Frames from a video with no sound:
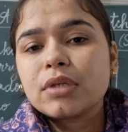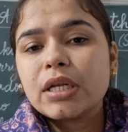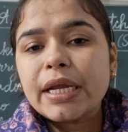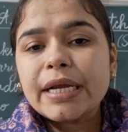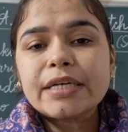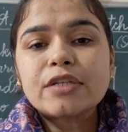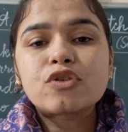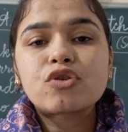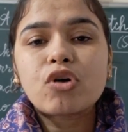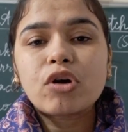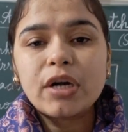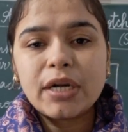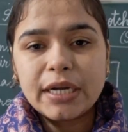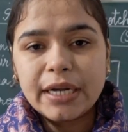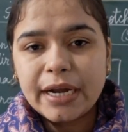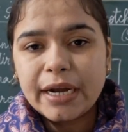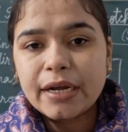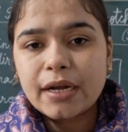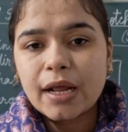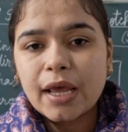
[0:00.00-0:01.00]
it's not
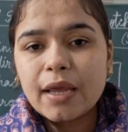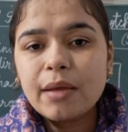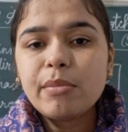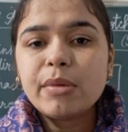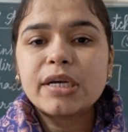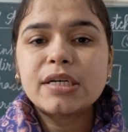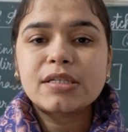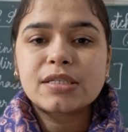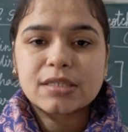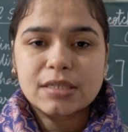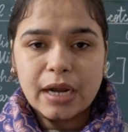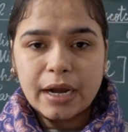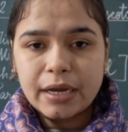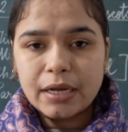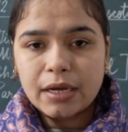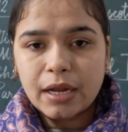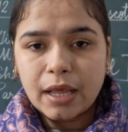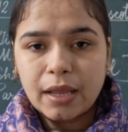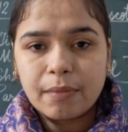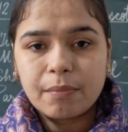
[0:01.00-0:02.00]
daytime, it's
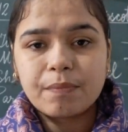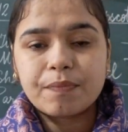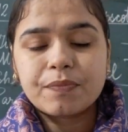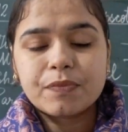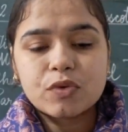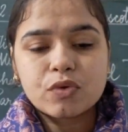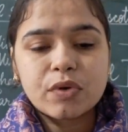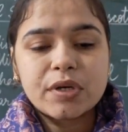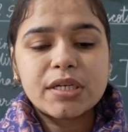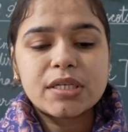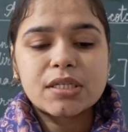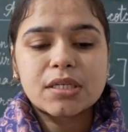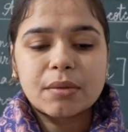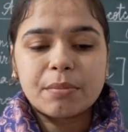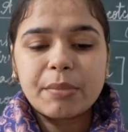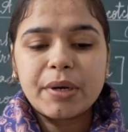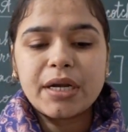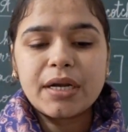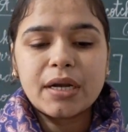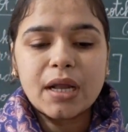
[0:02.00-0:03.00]
nighttime. So it's a
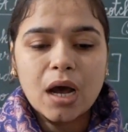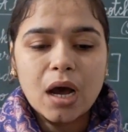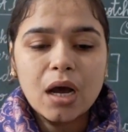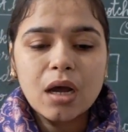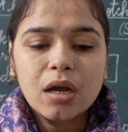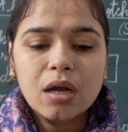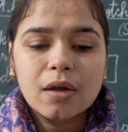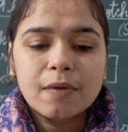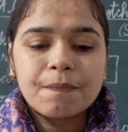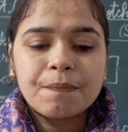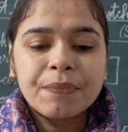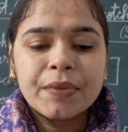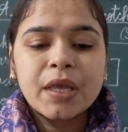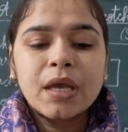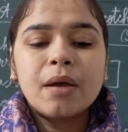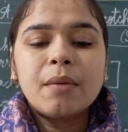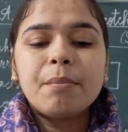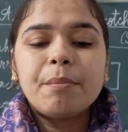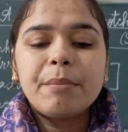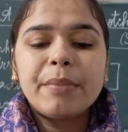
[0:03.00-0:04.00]
bit dark.
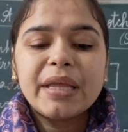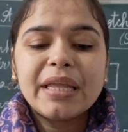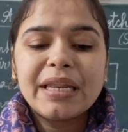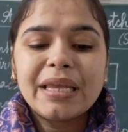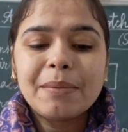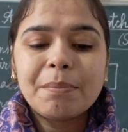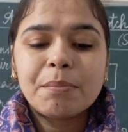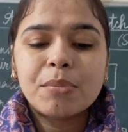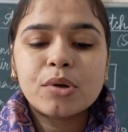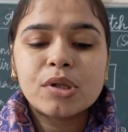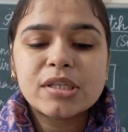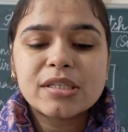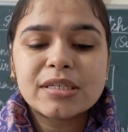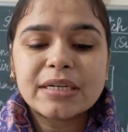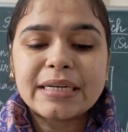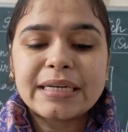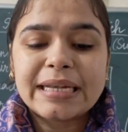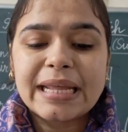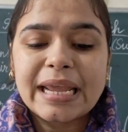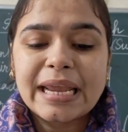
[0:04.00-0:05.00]
Mary pulls
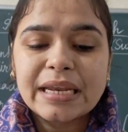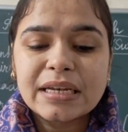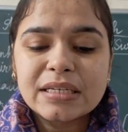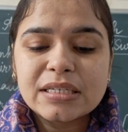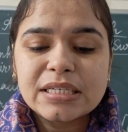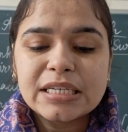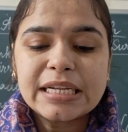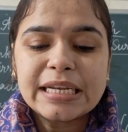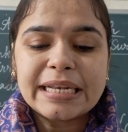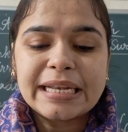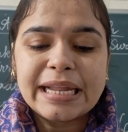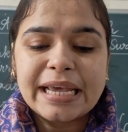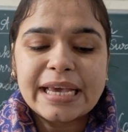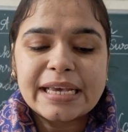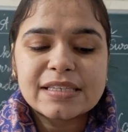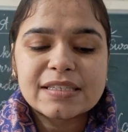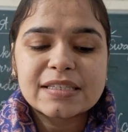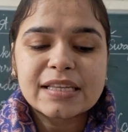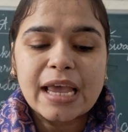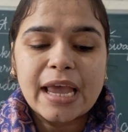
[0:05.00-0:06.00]
a dainty
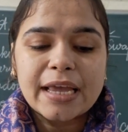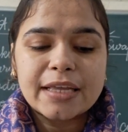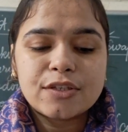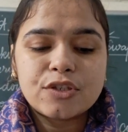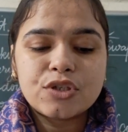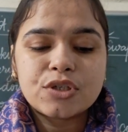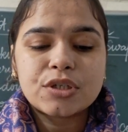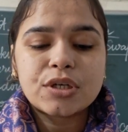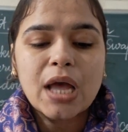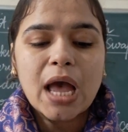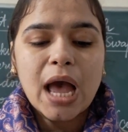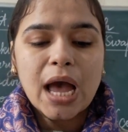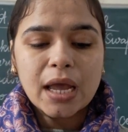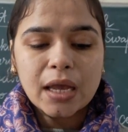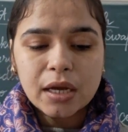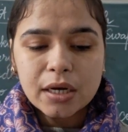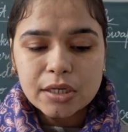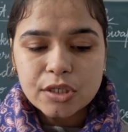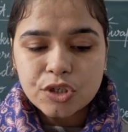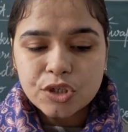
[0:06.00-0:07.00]
lace-edged
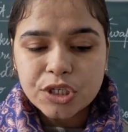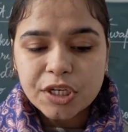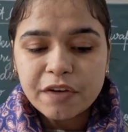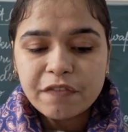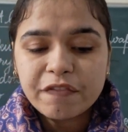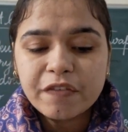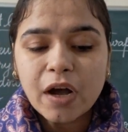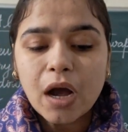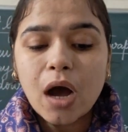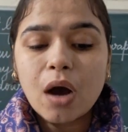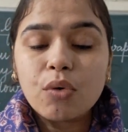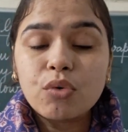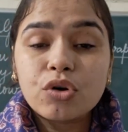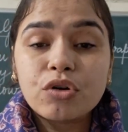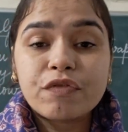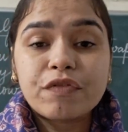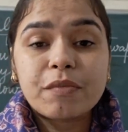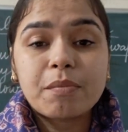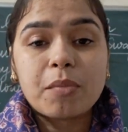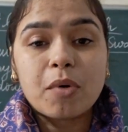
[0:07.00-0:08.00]
handkerchief out
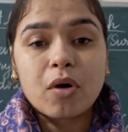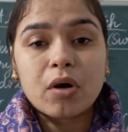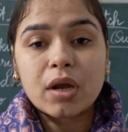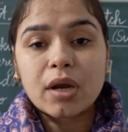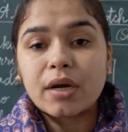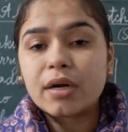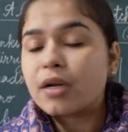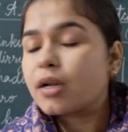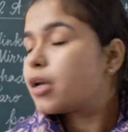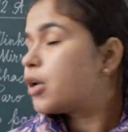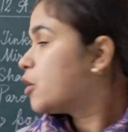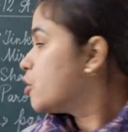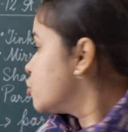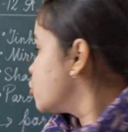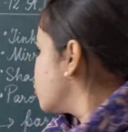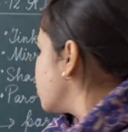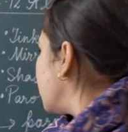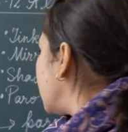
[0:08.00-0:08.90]
of a pocket. So